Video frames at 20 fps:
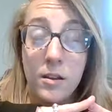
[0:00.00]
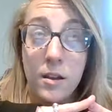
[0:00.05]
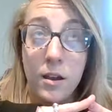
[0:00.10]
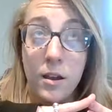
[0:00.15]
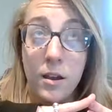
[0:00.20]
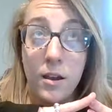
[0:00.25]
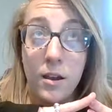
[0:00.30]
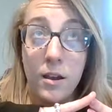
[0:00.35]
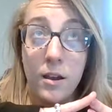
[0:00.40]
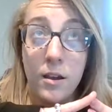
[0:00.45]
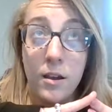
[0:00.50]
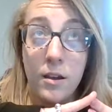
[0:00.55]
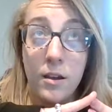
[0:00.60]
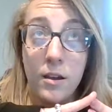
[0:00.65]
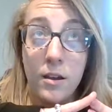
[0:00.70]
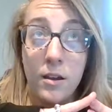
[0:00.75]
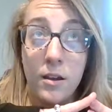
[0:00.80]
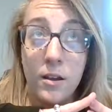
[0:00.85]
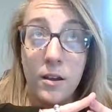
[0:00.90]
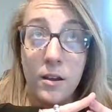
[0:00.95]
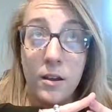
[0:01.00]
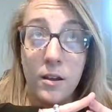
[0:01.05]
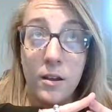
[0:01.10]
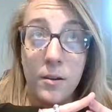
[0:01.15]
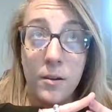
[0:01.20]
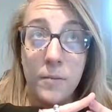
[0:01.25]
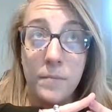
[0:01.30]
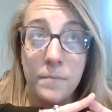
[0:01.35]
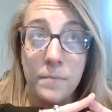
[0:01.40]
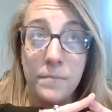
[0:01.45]

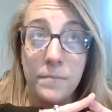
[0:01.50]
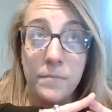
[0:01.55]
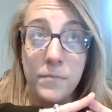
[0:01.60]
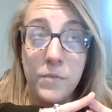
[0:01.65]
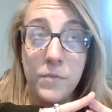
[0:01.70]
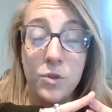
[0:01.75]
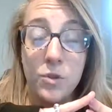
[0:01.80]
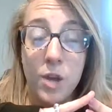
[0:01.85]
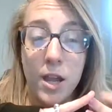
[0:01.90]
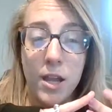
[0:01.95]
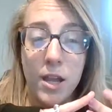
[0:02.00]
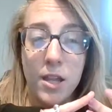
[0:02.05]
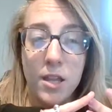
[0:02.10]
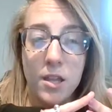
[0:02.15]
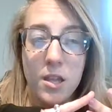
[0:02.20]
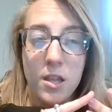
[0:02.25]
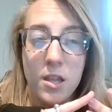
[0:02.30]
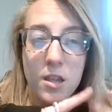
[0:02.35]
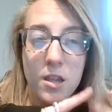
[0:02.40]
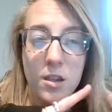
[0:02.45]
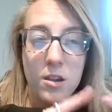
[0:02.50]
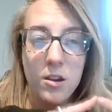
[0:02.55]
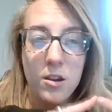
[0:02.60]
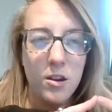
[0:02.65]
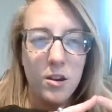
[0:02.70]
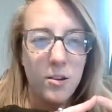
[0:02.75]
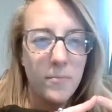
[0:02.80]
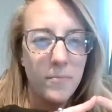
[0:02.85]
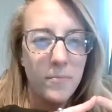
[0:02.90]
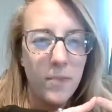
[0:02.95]
Um,
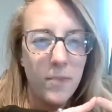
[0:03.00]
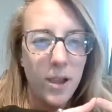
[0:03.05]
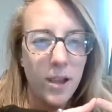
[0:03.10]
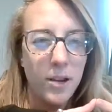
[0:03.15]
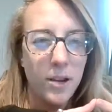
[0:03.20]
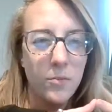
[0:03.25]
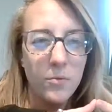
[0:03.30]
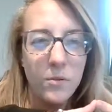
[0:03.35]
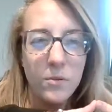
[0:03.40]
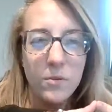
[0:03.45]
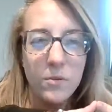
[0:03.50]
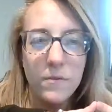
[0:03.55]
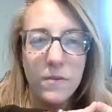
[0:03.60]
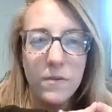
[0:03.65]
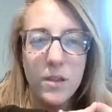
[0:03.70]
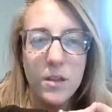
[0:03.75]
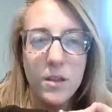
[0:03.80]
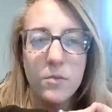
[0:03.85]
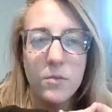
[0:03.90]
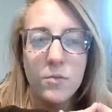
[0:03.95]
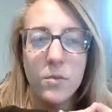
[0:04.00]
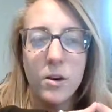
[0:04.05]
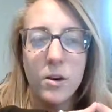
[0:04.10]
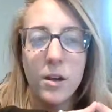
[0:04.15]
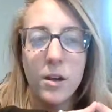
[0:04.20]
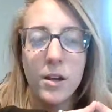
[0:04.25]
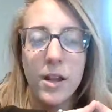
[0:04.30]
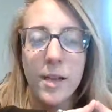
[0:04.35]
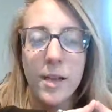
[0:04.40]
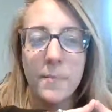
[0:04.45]
Jair, I don't know if he were
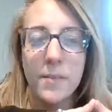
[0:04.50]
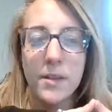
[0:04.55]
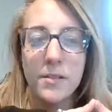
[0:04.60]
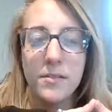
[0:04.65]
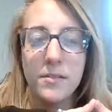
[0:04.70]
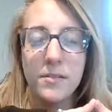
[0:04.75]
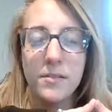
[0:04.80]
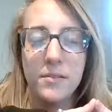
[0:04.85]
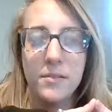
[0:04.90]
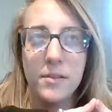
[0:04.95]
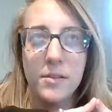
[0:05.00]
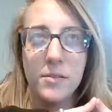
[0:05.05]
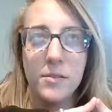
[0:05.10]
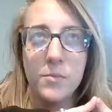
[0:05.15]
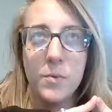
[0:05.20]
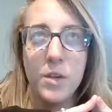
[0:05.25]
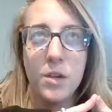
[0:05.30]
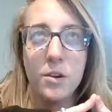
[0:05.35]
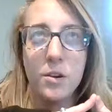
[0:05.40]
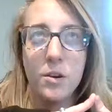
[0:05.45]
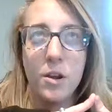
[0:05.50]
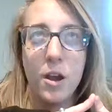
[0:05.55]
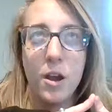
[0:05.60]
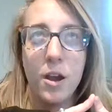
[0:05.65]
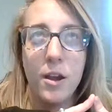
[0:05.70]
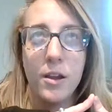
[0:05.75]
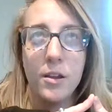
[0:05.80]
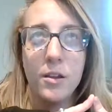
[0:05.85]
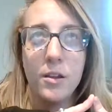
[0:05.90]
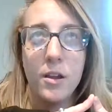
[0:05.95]
on Epic this week or
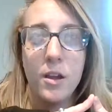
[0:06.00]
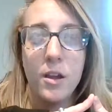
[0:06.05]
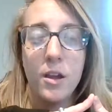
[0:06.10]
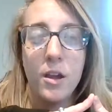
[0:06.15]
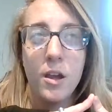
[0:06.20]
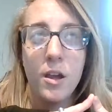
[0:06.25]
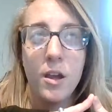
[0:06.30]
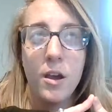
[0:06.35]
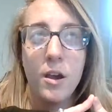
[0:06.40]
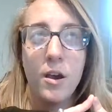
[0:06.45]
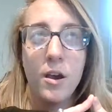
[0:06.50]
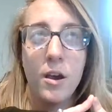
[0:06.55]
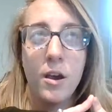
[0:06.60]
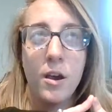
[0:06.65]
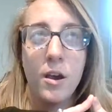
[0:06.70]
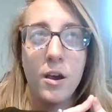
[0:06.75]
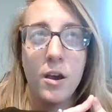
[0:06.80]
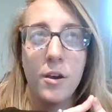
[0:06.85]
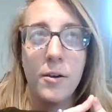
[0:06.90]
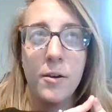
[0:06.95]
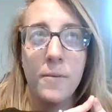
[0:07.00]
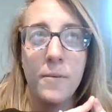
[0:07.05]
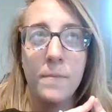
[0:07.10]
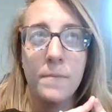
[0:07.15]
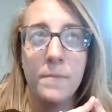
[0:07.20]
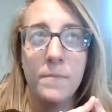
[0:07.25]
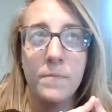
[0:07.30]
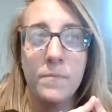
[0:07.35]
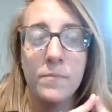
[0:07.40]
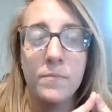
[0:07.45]
not.
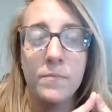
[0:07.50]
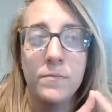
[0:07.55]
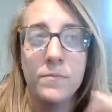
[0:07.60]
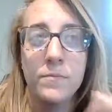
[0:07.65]
Um,